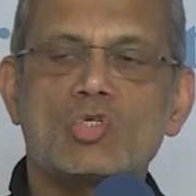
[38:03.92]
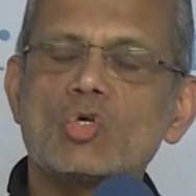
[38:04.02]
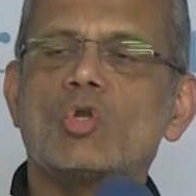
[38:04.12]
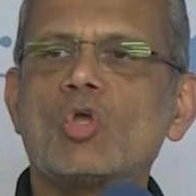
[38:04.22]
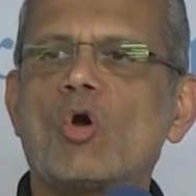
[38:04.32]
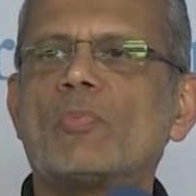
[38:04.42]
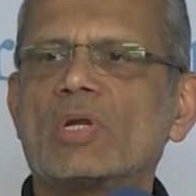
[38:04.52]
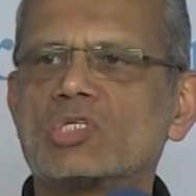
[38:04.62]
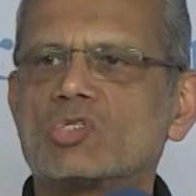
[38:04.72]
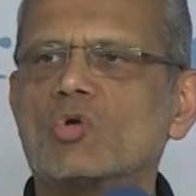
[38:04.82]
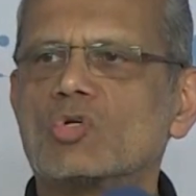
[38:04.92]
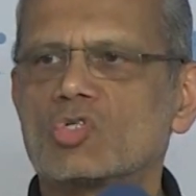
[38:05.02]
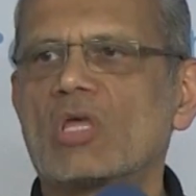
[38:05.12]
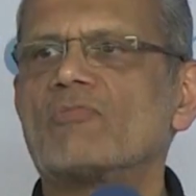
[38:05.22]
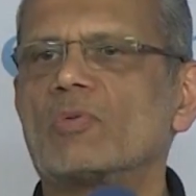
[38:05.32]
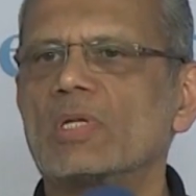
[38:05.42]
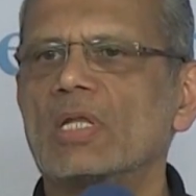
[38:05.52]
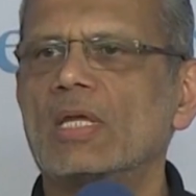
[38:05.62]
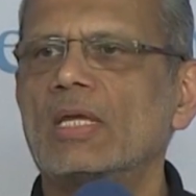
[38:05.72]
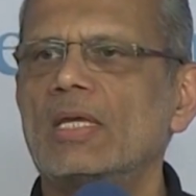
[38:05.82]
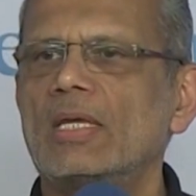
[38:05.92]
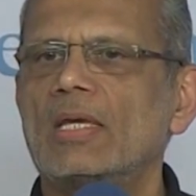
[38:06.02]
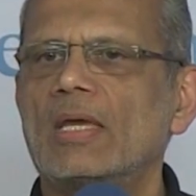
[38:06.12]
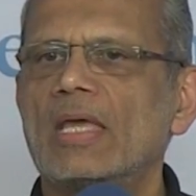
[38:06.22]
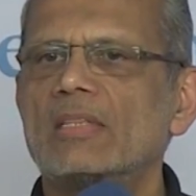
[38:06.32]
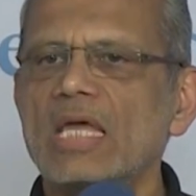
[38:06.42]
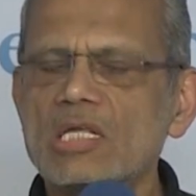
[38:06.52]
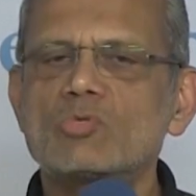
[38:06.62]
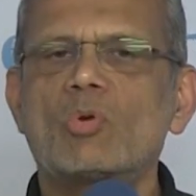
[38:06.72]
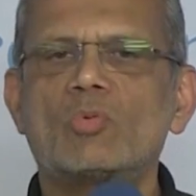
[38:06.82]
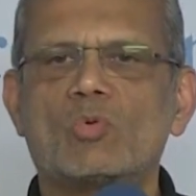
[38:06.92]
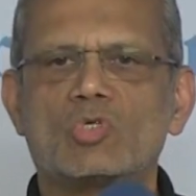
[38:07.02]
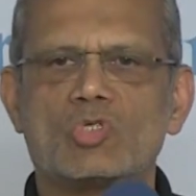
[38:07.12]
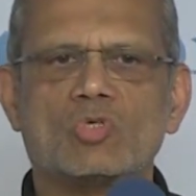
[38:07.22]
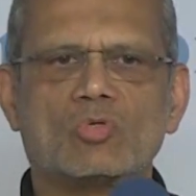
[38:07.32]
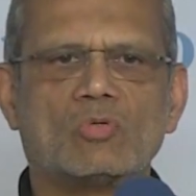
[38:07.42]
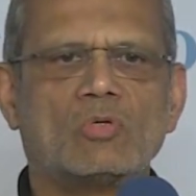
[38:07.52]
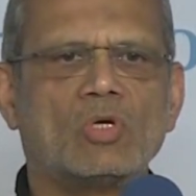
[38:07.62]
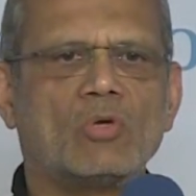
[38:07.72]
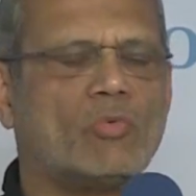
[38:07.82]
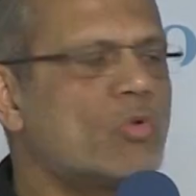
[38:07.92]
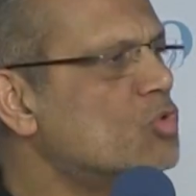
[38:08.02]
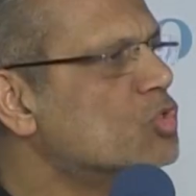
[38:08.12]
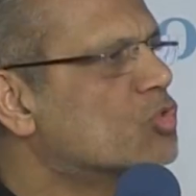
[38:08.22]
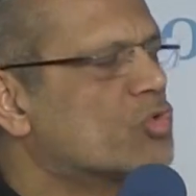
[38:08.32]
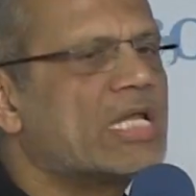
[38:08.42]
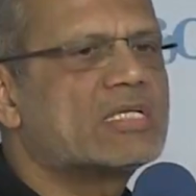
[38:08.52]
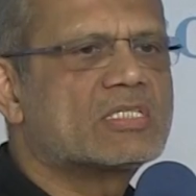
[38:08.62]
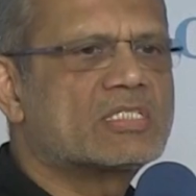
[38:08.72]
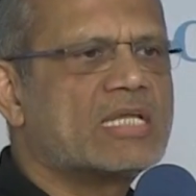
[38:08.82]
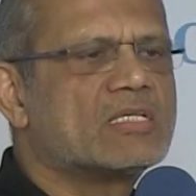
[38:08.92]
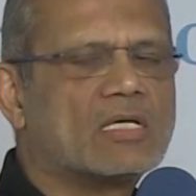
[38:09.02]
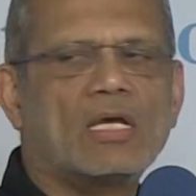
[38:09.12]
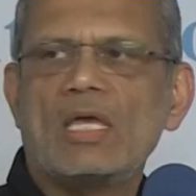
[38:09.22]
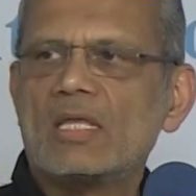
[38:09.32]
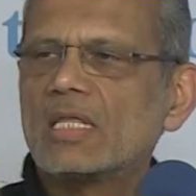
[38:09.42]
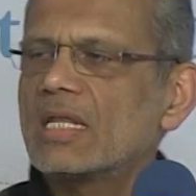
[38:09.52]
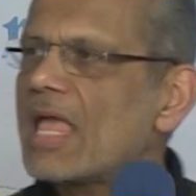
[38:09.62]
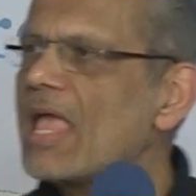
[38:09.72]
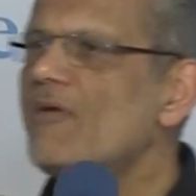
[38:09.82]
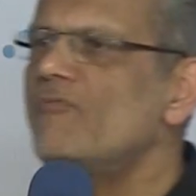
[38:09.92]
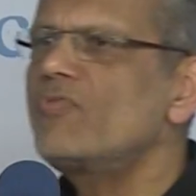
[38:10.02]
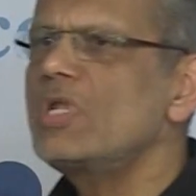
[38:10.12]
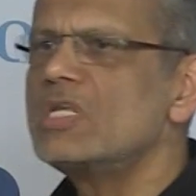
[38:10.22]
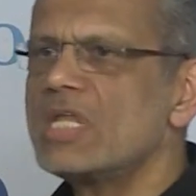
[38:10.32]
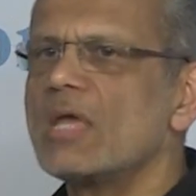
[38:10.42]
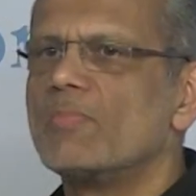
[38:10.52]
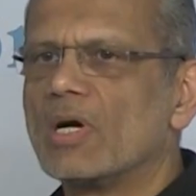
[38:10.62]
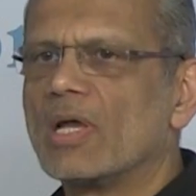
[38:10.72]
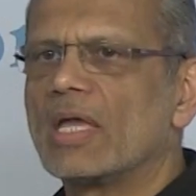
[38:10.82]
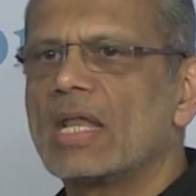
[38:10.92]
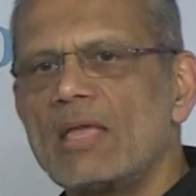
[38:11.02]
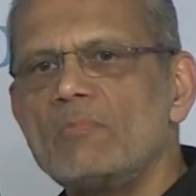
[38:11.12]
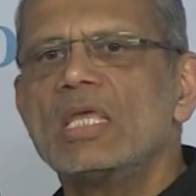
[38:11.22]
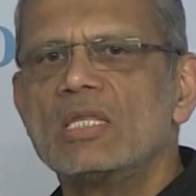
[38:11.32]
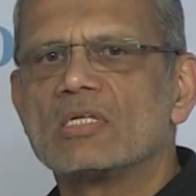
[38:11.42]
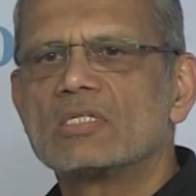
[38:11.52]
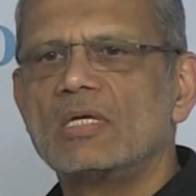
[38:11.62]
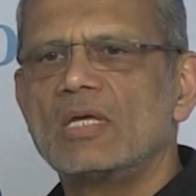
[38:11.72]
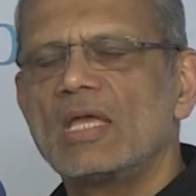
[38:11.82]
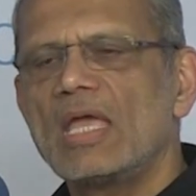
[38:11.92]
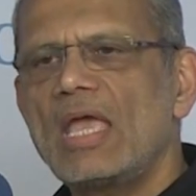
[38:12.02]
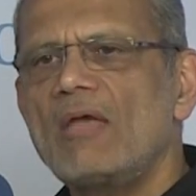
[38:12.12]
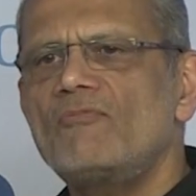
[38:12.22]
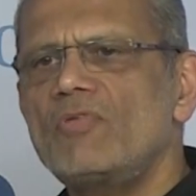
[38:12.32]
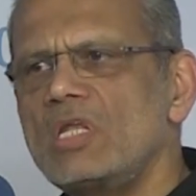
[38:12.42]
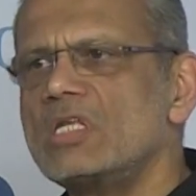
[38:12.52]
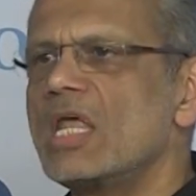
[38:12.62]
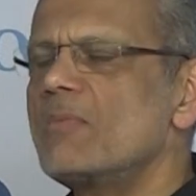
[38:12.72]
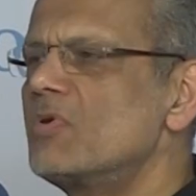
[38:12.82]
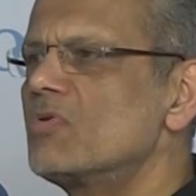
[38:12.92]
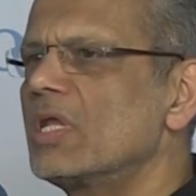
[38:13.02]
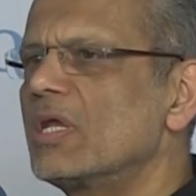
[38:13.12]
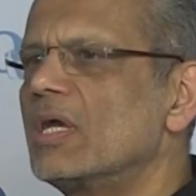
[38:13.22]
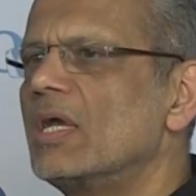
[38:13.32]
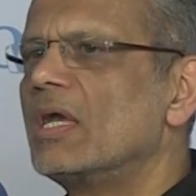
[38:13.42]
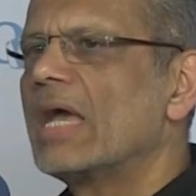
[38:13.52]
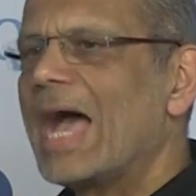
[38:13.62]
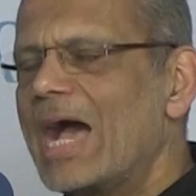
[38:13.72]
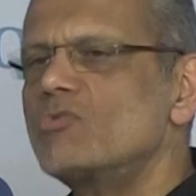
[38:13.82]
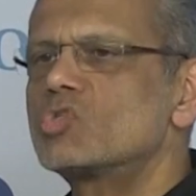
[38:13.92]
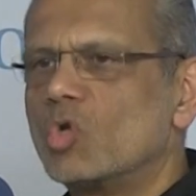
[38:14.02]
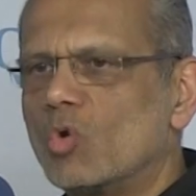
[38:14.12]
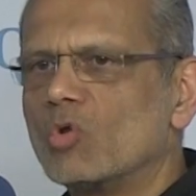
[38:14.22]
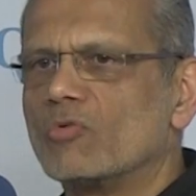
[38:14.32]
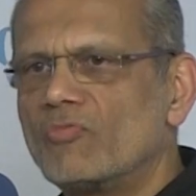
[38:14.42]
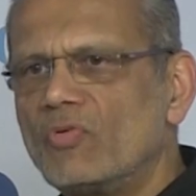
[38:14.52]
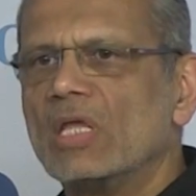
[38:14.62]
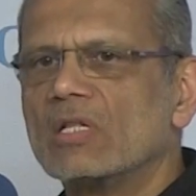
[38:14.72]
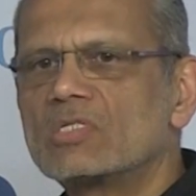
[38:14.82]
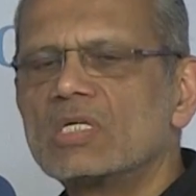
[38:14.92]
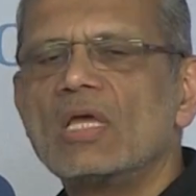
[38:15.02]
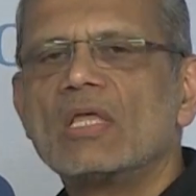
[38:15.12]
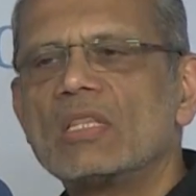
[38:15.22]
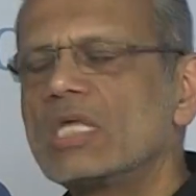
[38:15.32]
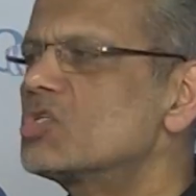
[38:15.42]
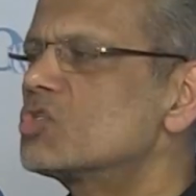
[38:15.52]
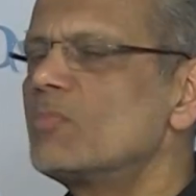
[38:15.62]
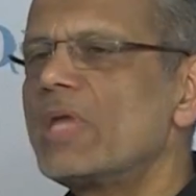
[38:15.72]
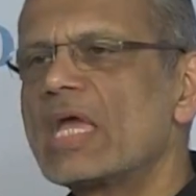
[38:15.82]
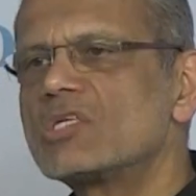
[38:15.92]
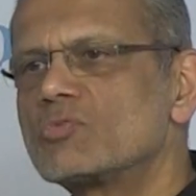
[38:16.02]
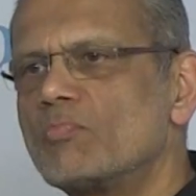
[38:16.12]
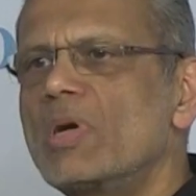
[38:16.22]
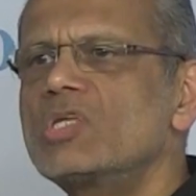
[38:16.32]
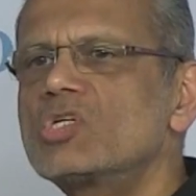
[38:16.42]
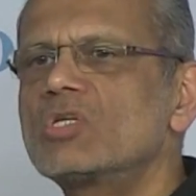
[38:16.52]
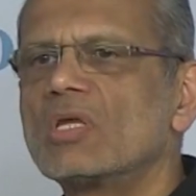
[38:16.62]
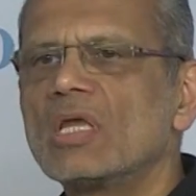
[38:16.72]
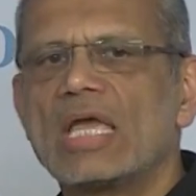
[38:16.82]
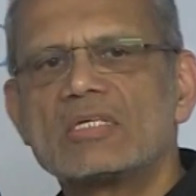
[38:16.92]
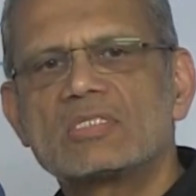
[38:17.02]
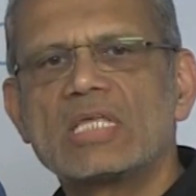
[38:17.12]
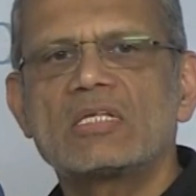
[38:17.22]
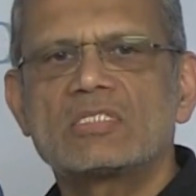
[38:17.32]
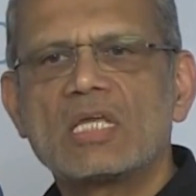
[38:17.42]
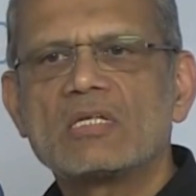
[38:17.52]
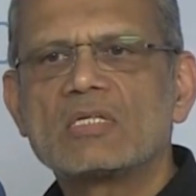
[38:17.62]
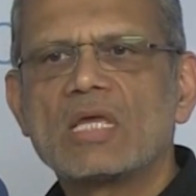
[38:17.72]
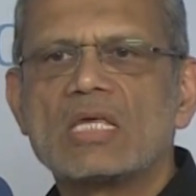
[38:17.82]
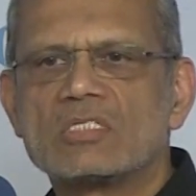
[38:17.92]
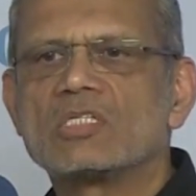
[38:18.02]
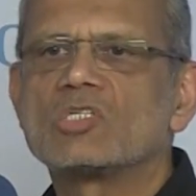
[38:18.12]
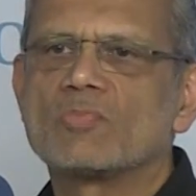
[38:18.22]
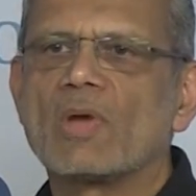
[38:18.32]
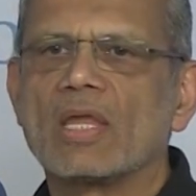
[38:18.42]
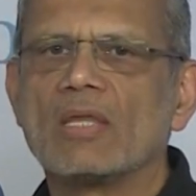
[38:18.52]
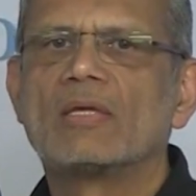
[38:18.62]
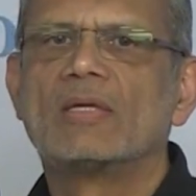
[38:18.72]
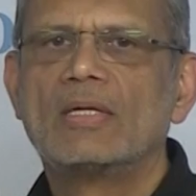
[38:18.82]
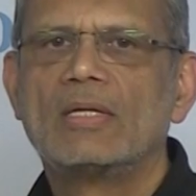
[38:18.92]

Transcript: truly opened its doors to everybody. And that's what we want to do. We want to create a center that every neighbor, and I mean it, every neighboring household feels this to be as much as their center as it is mine,